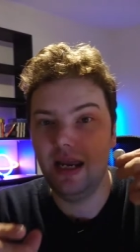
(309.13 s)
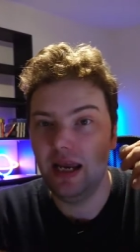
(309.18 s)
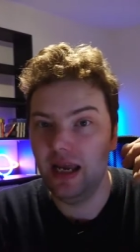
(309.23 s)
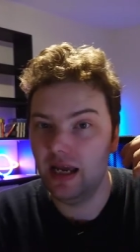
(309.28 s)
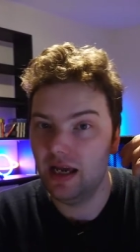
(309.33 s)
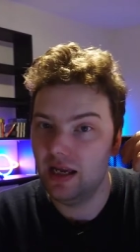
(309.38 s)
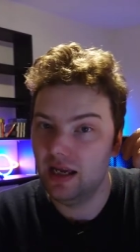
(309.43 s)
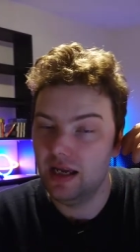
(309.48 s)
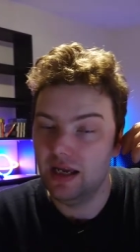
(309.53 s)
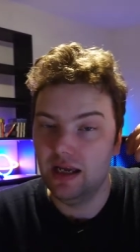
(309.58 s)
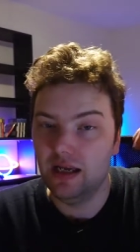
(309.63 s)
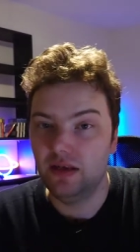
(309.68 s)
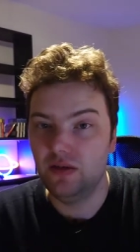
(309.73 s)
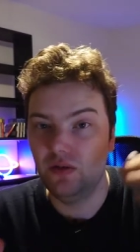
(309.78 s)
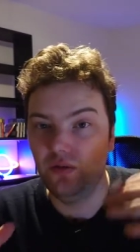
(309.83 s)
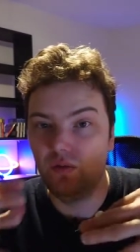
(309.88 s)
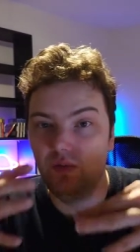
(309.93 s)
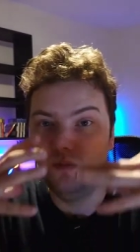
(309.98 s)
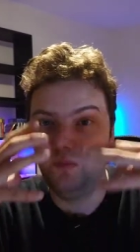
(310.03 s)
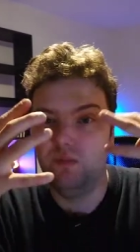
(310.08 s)
here
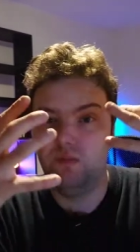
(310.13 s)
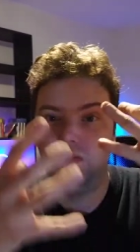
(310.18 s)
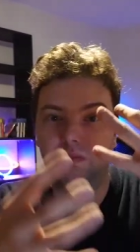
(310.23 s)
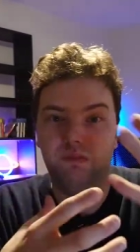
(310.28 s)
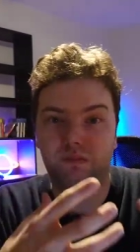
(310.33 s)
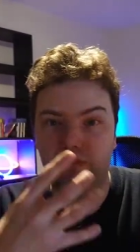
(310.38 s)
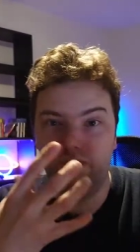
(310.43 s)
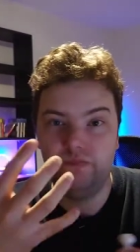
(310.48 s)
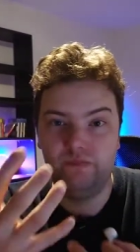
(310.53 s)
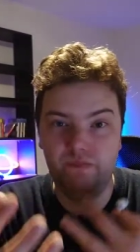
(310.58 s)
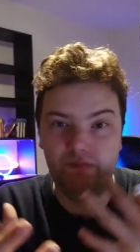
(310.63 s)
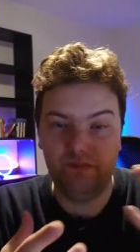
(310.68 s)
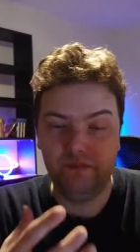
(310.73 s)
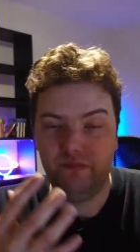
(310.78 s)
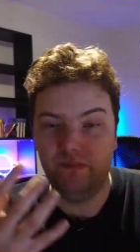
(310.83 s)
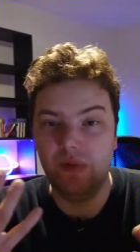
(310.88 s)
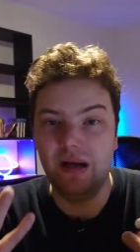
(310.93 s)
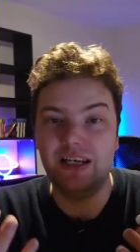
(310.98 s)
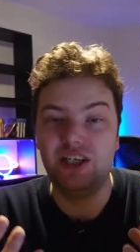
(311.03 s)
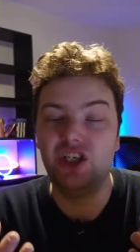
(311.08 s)
to
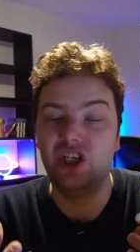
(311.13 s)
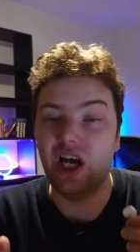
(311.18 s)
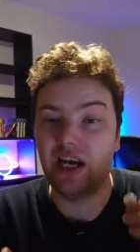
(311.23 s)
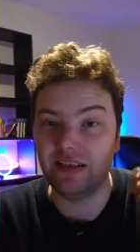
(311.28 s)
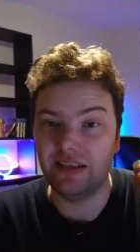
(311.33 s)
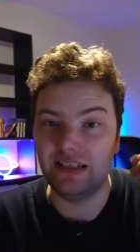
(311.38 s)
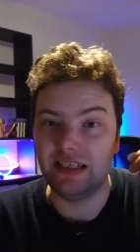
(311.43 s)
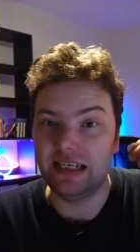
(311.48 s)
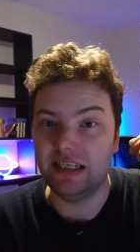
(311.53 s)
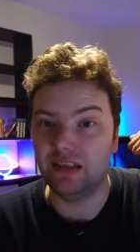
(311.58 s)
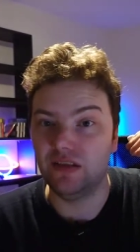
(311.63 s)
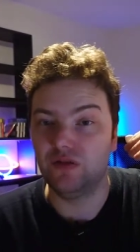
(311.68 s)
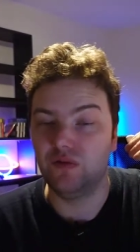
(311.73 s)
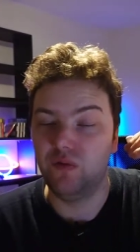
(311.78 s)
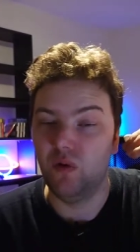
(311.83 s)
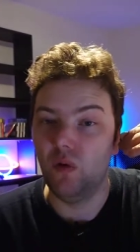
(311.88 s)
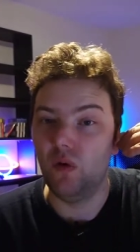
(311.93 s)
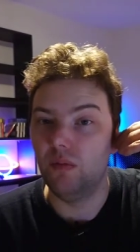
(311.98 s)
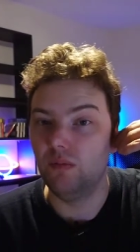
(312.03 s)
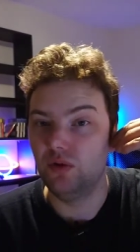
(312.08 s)
adjust its
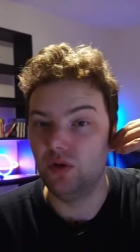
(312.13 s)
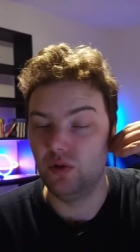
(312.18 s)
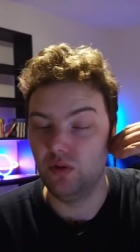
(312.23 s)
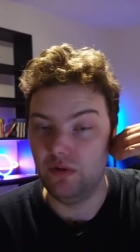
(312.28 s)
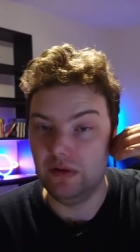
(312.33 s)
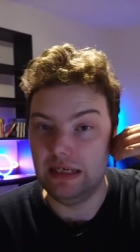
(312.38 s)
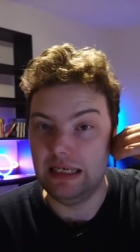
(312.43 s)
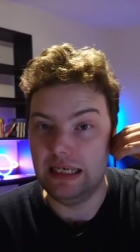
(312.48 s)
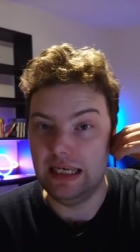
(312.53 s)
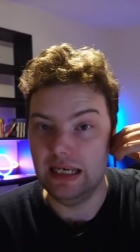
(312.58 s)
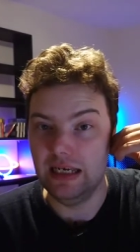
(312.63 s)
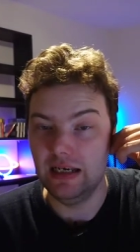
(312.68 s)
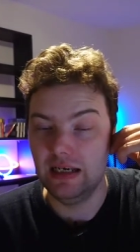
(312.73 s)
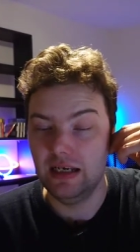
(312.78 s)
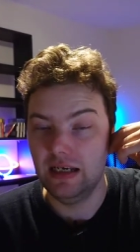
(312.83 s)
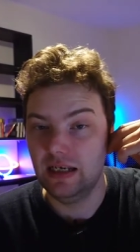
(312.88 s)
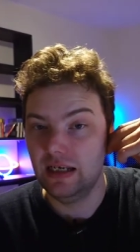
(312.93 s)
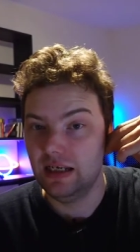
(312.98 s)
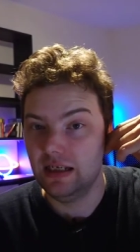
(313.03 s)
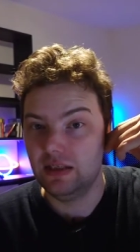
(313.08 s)
form to your ear.
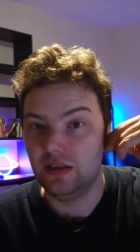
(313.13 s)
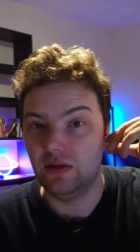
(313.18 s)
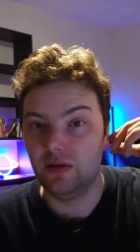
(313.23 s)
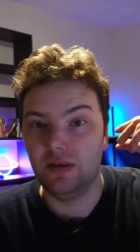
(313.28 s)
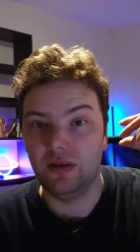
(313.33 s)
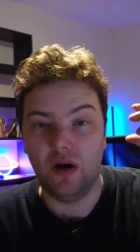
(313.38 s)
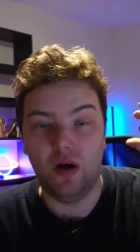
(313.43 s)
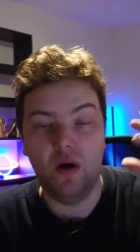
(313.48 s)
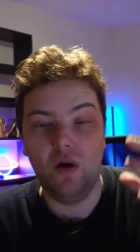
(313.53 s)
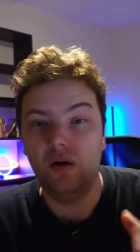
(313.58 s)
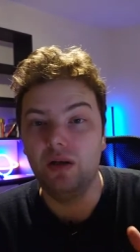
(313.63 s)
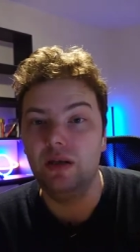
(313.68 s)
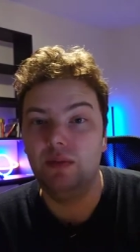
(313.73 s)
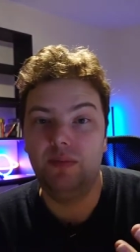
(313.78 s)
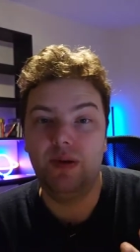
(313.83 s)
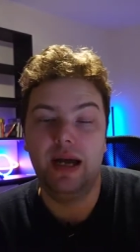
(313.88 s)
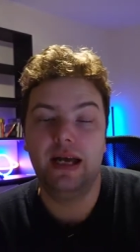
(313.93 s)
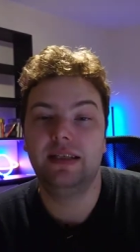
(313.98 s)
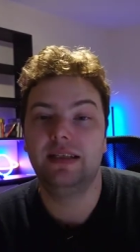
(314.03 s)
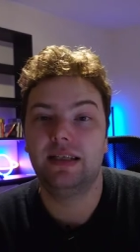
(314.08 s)
So it all
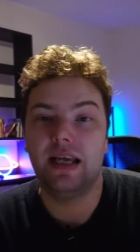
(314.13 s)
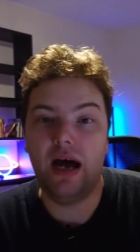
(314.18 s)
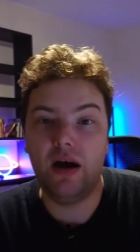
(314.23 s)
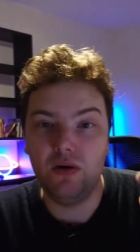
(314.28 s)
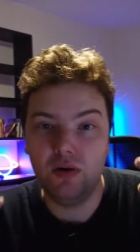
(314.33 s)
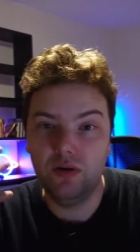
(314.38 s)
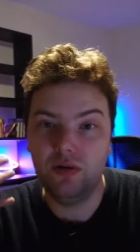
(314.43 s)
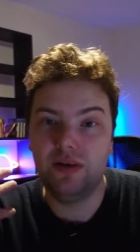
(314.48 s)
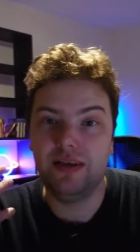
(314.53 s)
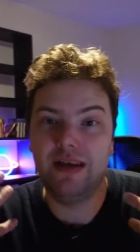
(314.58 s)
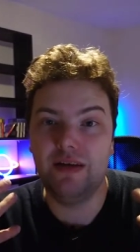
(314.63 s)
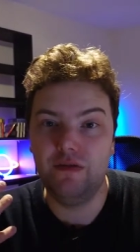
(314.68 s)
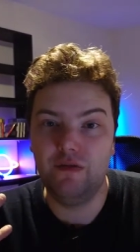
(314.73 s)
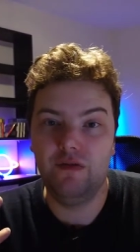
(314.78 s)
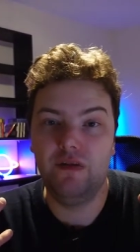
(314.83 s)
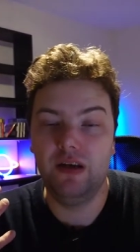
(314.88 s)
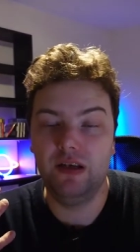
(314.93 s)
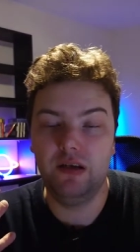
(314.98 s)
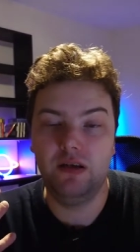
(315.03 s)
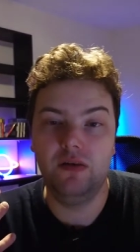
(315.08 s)
depends how good they
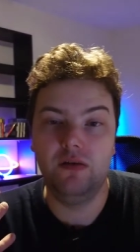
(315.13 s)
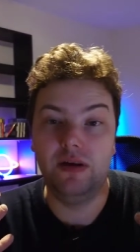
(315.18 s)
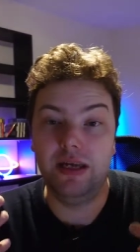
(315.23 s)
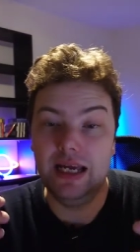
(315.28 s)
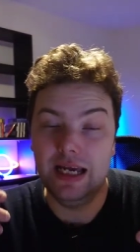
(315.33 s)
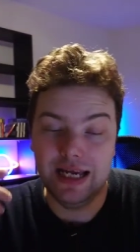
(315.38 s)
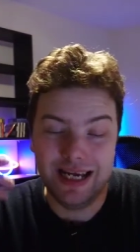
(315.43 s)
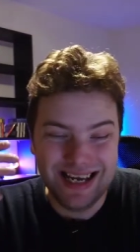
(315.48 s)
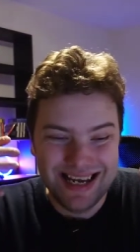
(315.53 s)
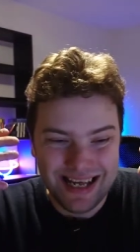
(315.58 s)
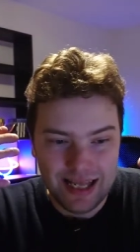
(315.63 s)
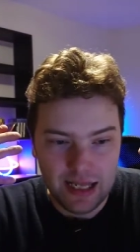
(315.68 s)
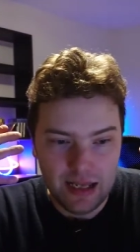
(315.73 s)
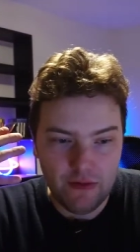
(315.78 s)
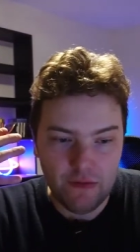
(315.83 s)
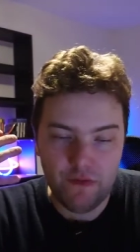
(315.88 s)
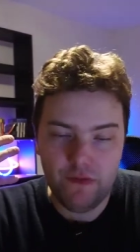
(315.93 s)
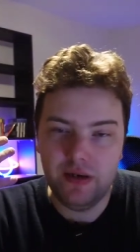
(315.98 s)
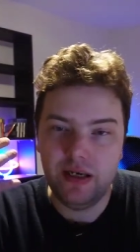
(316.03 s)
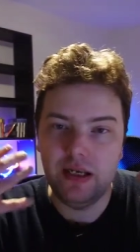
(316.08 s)
fit in your ear.
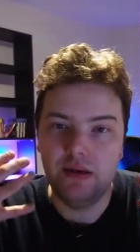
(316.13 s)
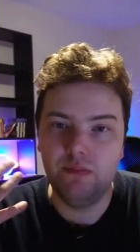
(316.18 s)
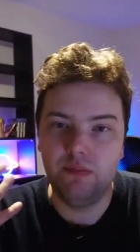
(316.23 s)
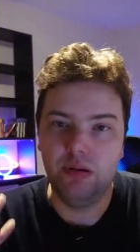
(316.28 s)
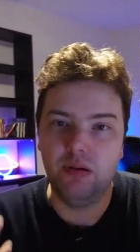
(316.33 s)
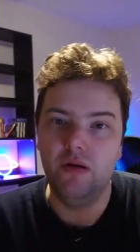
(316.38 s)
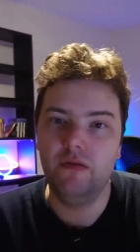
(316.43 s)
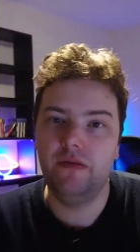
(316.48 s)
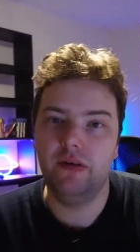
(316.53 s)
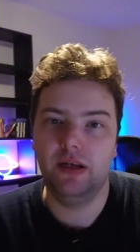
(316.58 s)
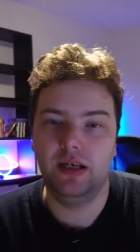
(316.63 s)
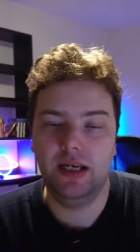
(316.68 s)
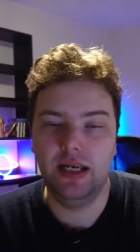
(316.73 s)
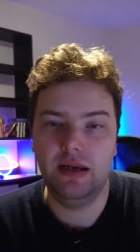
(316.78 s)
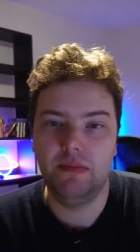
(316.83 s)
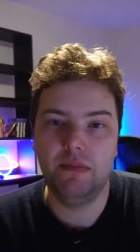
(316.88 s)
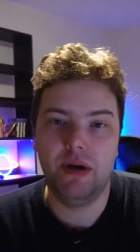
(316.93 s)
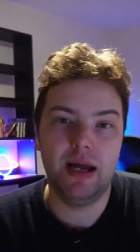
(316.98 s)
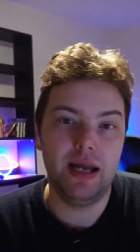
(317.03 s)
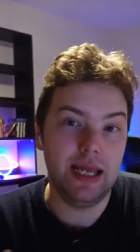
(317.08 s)
They're fitting perfectly
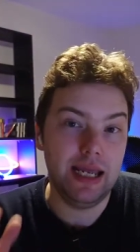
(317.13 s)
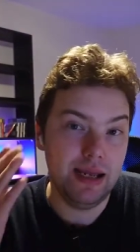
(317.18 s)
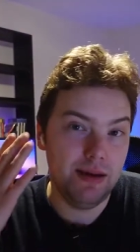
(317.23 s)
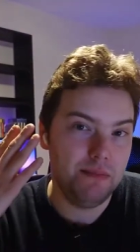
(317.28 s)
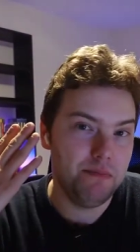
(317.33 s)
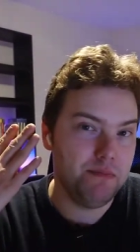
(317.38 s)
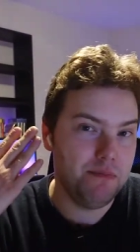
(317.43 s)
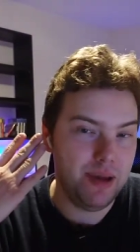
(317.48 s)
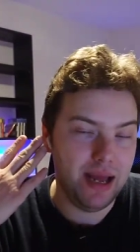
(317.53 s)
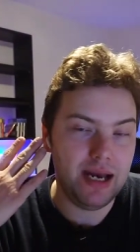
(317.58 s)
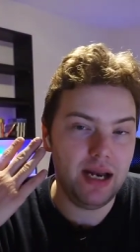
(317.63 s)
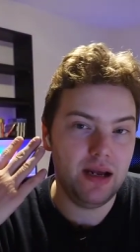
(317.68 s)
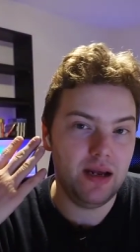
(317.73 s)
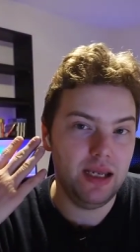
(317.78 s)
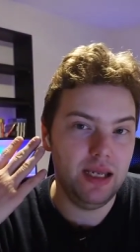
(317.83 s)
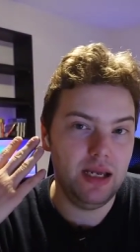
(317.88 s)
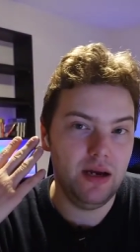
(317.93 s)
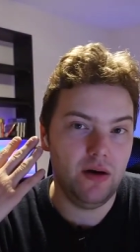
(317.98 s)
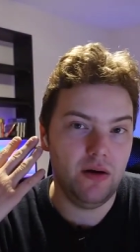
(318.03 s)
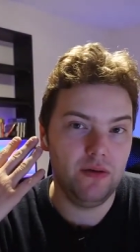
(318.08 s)
in my ear, better
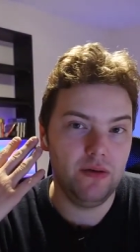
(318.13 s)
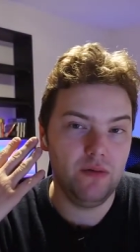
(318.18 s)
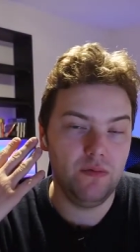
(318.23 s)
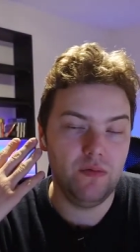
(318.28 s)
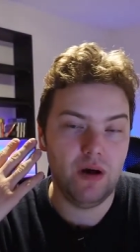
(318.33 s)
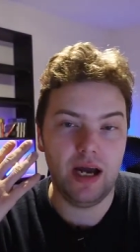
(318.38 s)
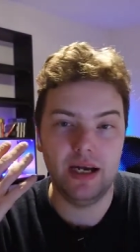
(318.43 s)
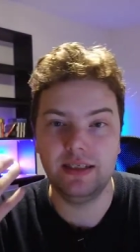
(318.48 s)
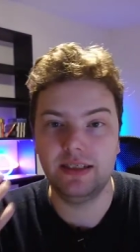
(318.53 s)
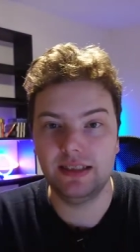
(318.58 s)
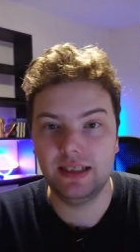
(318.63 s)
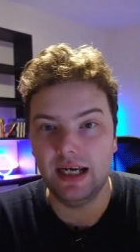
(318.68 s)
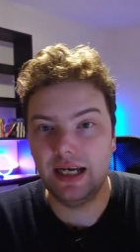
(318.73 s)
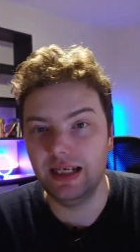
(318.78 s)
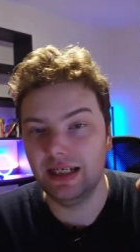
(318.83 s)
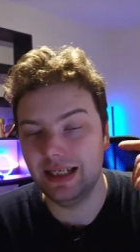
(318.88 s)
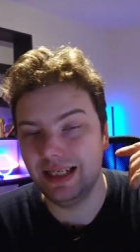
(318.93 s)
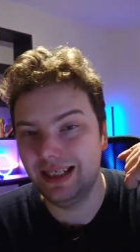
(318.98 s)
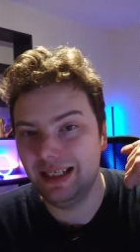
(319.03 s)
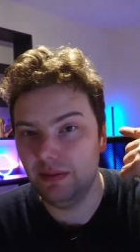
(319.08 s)
here on the right
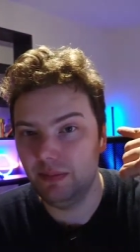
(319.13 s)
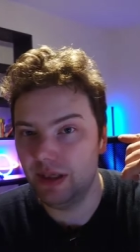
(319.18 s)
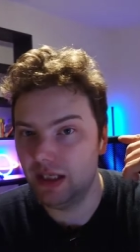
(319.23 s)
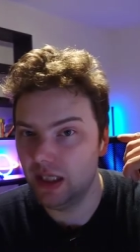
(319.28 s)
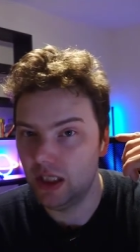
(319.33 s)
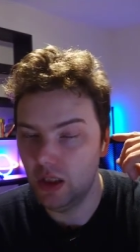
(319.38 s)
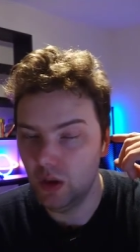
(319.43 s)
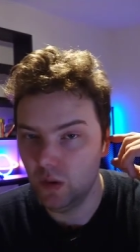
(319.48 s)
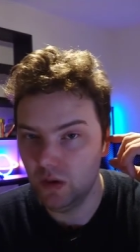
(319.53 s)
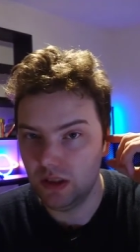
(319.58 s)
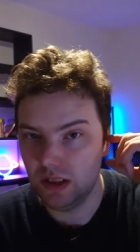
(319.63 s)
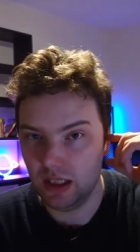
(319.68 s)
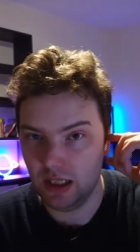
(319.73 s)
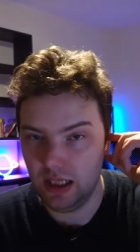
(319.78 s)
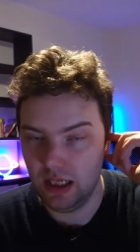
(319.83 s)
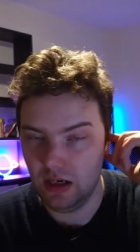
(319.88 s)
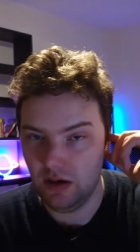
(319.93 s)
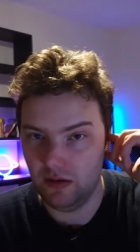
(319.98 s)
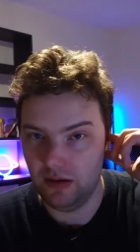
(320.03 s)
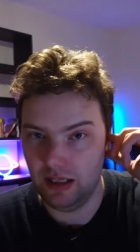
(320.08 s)
side, a little bit looser
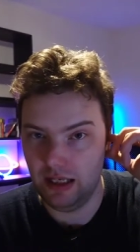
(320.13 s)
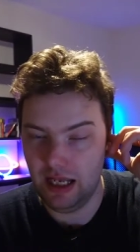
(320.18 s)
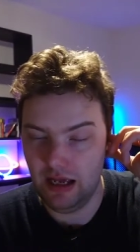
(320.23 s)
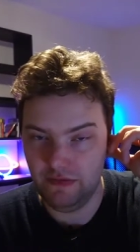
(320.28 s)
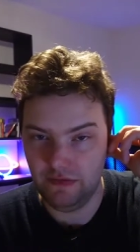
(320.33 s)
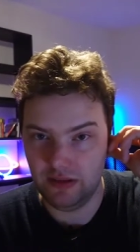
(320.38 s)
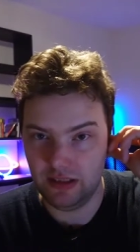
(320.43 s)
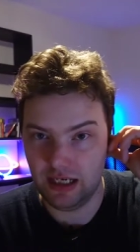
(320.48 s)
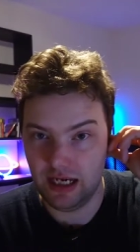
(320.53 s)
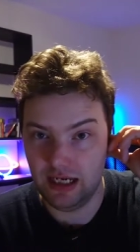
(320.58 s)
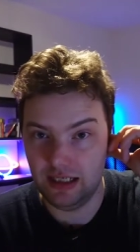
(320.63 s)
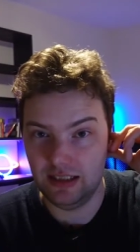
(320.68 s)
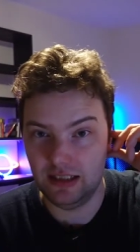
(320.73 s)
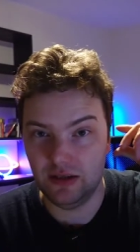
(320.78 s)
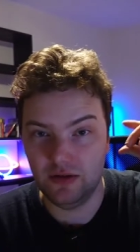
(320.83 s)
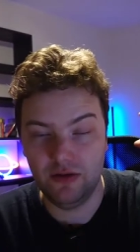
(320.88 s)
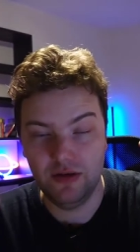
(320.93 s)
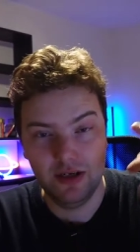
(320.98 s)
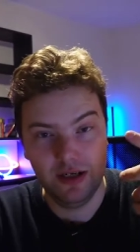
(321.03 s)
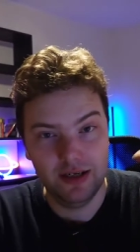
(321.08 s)
here on the left side,
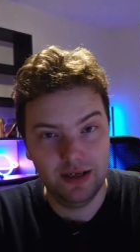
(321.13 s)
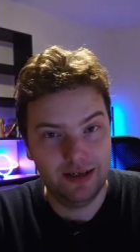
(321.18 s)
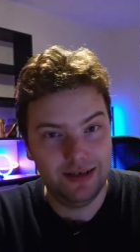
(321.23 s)
so